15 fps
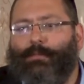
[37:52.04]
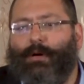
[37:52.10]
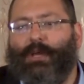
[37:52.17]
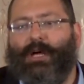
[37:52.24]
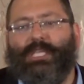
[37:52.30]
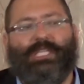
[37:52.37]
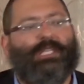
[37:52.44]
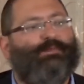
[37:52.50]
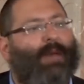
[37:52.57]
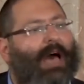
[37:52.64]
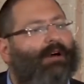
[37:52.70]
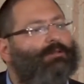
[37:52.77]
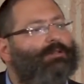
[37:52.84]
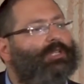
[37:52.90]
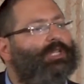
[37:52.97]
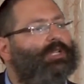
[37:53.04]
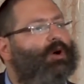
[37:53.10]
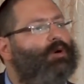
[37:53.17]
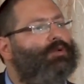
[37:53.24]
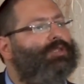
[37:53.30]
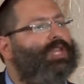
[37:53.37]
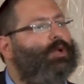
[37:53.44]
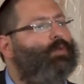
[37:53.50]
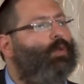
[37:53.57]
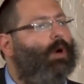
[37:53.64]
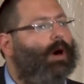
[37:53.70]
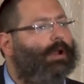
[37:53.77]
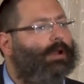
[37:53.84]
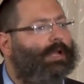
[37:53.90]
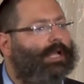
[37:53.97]
But a spouse is only
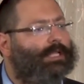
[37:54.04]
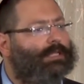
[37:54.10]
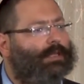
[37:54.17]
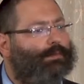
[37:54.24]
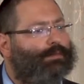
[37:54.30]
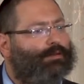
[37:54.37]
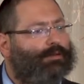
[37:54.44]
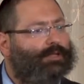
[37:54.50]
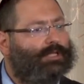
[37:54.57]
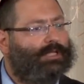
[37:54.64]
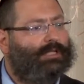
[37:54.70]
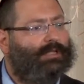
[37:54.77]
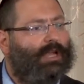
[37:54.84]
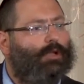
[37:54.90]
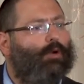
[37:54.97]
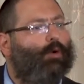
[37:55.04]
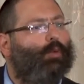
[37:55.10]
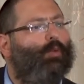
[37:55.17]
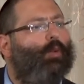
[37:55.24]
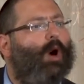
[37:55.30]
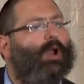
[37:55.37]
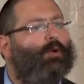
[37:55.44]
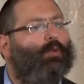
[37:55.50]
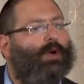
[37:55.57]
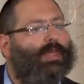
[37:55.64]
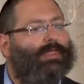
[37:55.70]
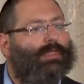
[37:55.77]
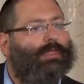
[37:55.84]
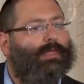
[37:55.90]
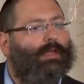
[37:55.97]
one. It's the person that you're one
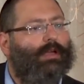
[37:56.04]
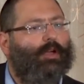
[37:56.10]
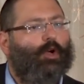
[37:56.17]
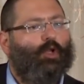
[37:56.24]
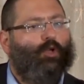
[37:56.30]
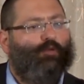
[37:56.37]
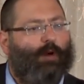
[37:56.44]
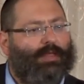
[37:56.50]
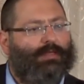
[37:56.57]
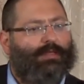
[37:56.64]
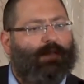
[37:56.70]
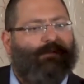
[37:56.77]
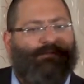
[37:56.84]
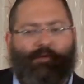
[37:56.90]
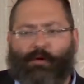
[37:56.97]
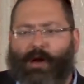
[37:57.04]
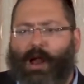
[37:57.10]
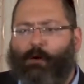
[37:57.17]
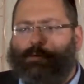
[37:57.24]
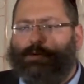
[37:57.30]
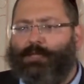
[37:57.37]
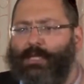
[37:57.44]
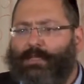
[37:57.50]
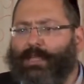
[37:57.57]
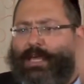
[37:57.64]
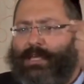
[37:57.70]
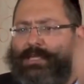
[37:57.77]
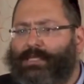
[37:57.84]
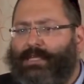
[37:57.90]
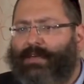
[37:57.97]
with twenty-four hours a
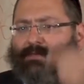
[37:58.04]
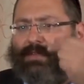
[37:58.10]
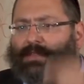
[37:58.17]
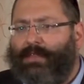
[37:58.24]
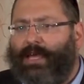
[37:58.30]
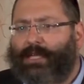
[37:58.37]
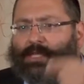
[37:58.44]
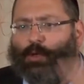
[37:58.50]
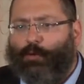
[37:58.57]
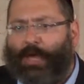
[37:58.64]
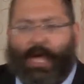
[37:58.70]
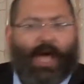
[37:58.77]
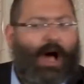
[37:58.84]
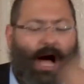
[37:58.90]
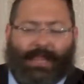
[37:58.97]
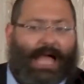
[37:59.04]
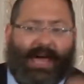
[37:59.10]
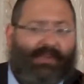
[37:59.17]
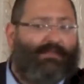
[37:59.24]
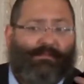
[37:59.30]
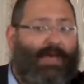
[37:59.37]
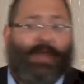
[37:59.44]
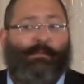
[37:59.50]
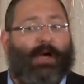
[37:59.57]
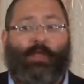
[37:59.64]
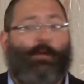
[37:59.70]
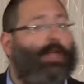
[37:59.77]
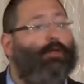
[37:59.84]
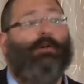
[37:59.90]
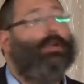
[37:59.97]
day, seven days a week. A lot of men, by
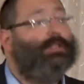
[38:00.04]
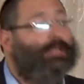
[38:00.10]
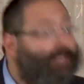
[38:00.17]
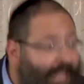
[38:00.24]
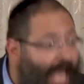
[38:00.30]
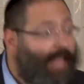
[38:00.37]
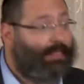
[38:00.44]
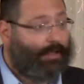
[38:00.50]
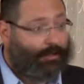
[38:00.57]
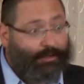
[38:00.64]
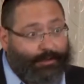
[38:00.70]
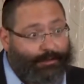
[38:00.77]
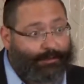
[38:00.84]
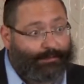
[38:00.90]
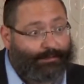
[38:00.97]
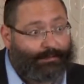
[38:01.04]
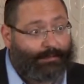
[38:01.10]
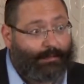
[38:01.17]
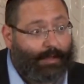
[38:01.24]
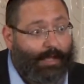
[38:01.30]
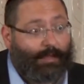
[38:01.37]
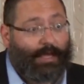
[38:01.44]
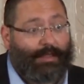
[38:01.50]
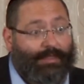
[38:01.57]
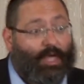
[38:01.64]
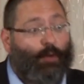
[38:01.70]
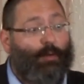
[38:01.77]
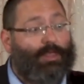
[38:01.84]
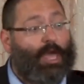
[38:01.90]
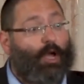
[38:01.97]
the way, don't understand this. They
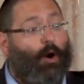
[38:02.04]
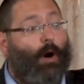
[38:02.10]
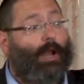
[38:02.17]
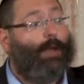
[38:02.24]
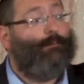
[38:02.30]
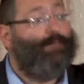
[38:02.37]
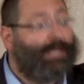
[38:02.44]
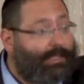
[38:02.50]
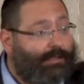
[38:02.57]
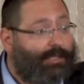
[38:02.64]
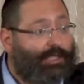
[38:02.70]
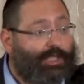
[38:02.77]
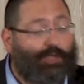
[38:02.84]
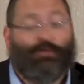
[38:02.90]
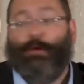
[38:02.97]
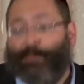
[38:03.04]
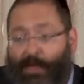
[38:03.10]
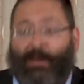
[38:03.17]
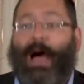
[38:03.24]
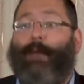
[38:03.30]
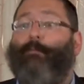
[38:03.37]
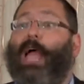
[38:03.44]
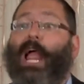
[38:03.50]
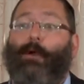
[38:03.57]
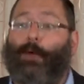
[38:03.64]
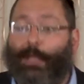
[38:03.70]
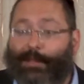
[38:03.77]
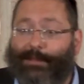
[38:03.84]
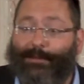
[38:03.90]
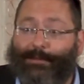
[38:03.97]
think when they go on a business trip, they're not
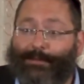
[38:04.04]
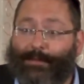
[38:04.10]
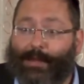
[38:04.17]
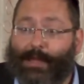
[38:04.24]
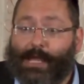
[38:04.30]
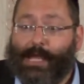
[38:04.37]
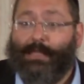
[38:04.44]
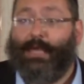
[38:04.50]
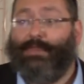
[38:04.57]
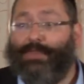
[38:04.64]
married. They